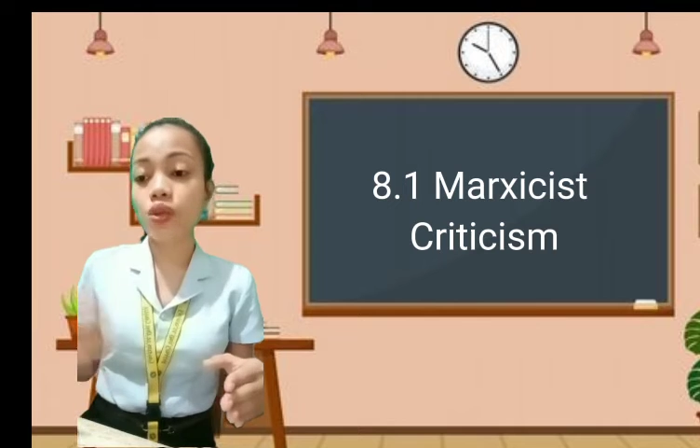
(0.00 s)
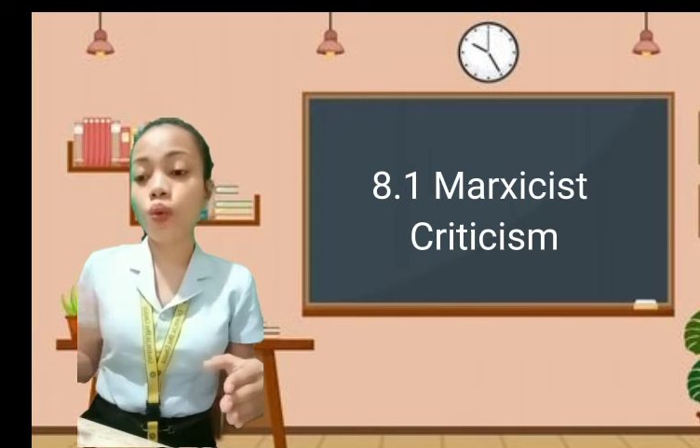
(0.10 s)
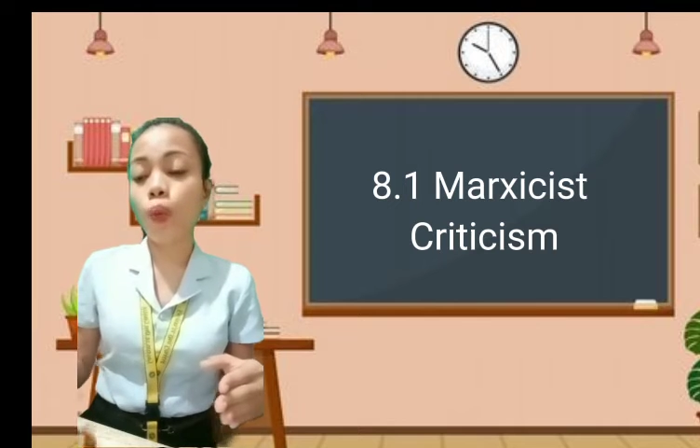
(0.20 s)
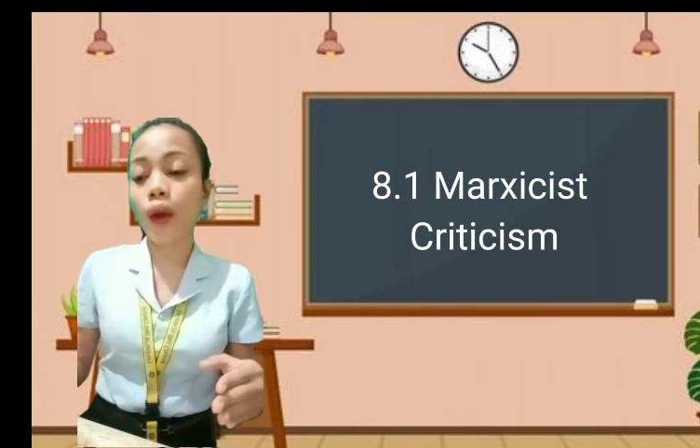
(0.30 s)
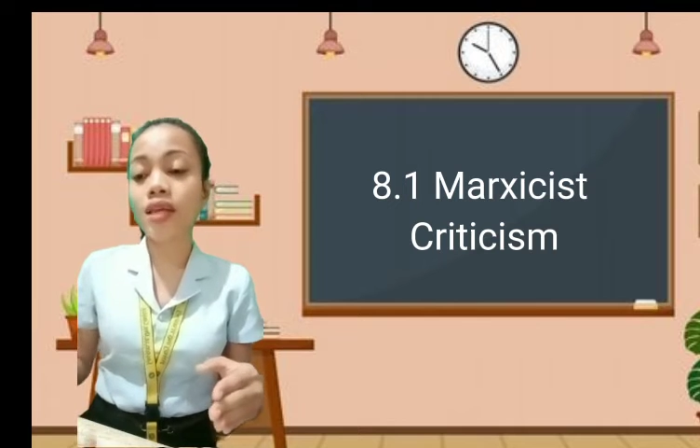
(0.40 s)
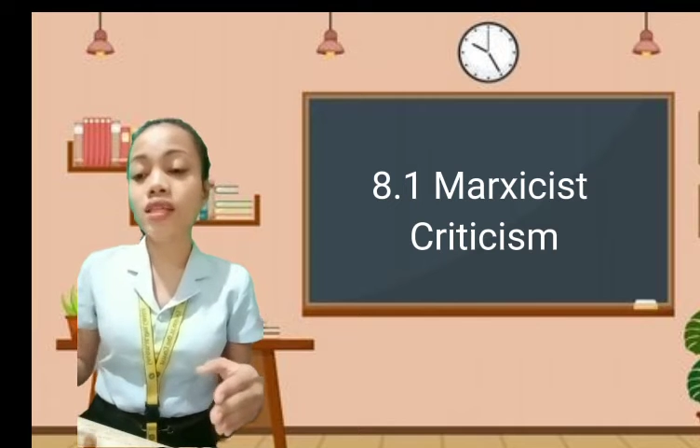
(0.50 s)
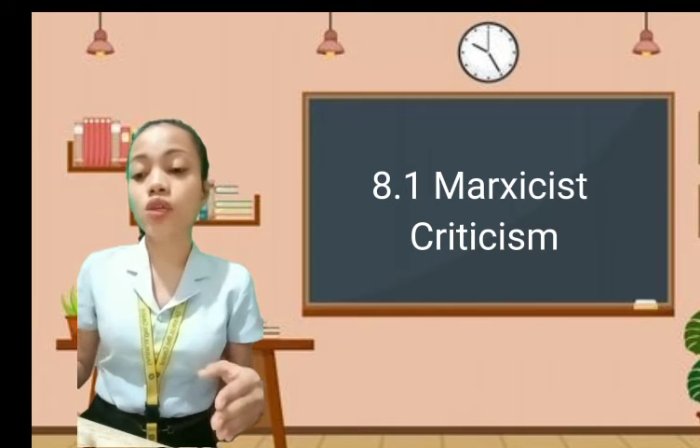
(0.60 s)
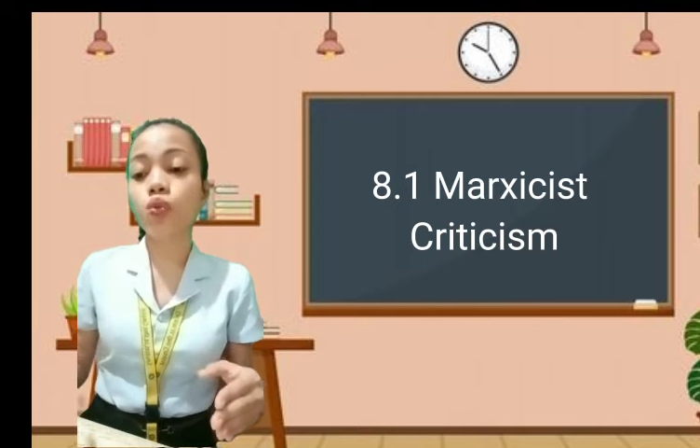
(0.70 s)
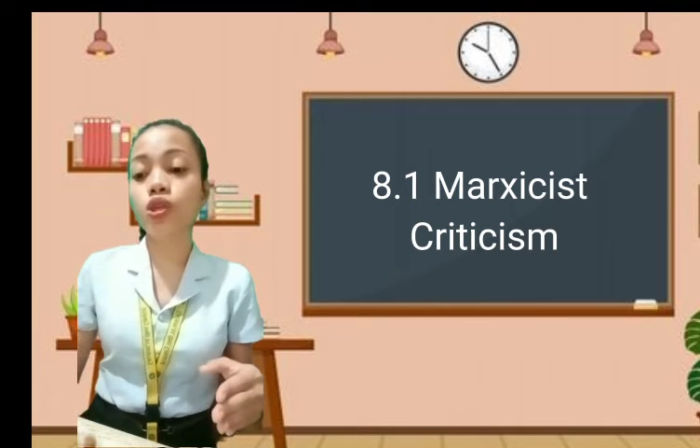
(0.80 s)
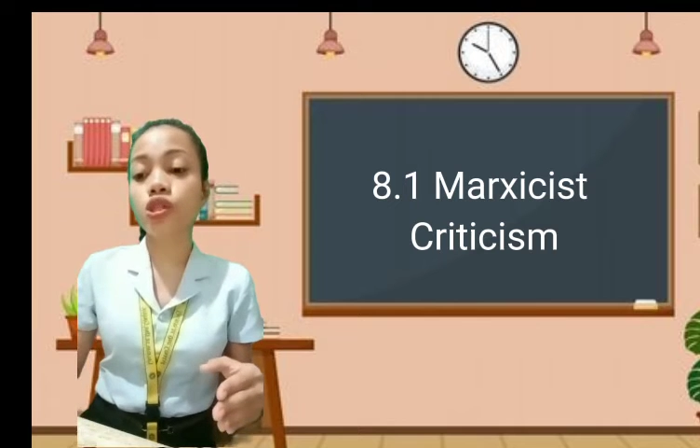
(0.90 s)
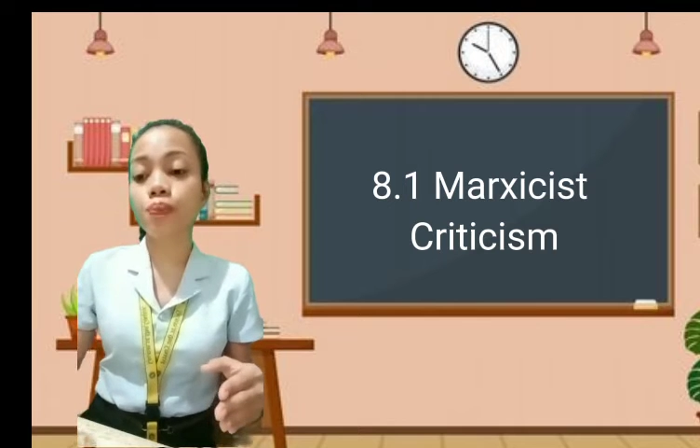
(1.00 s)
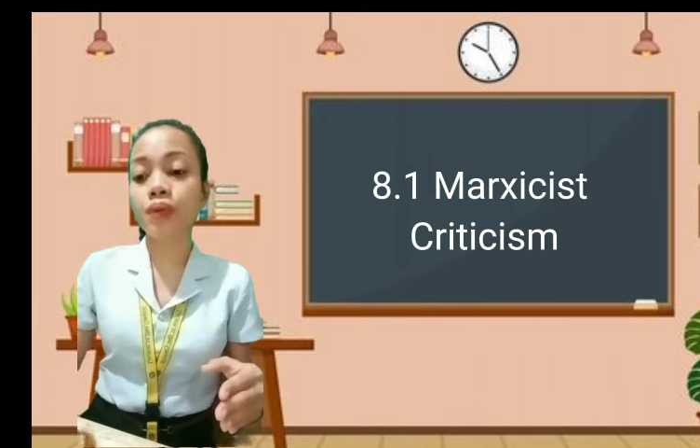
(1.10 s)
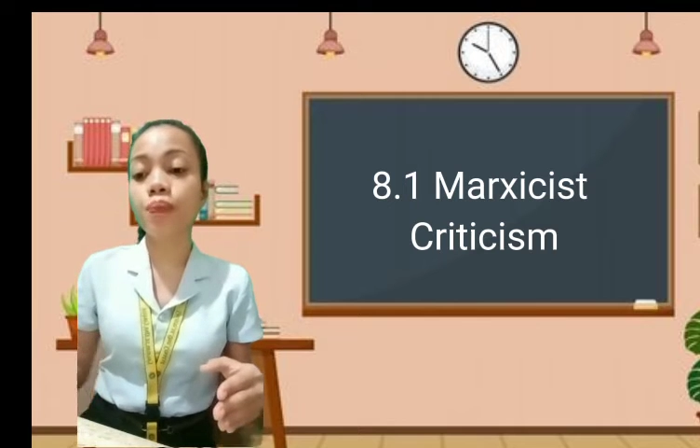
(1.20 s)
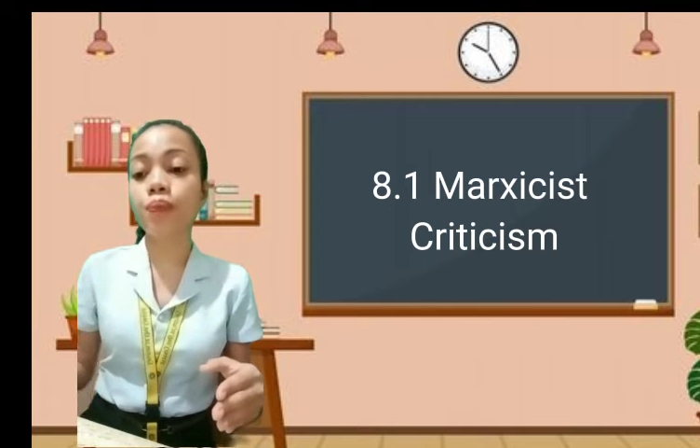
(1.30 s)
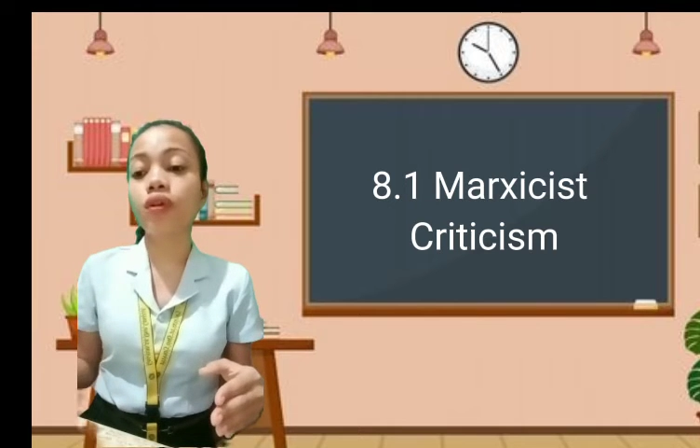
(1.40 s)
the ways in which
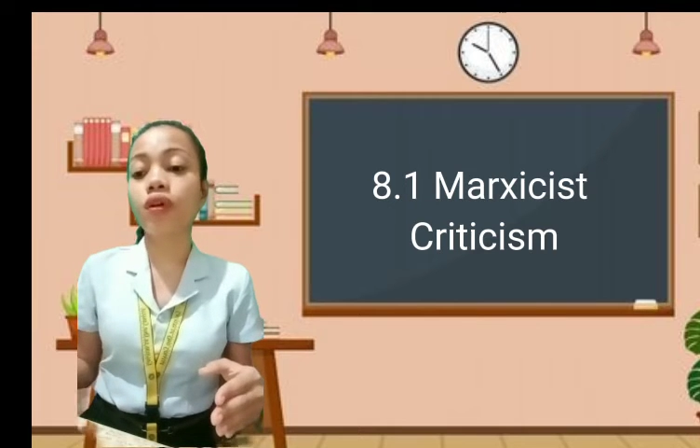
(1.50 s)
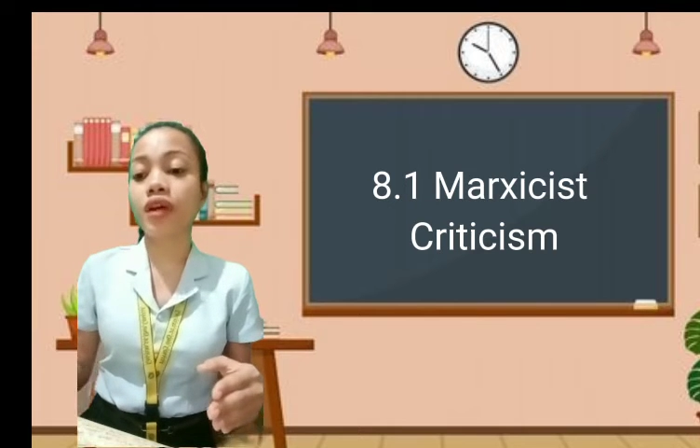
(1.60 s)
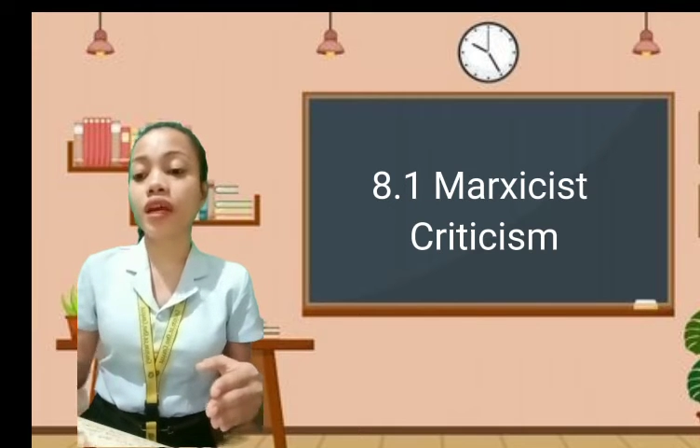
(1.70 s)
people are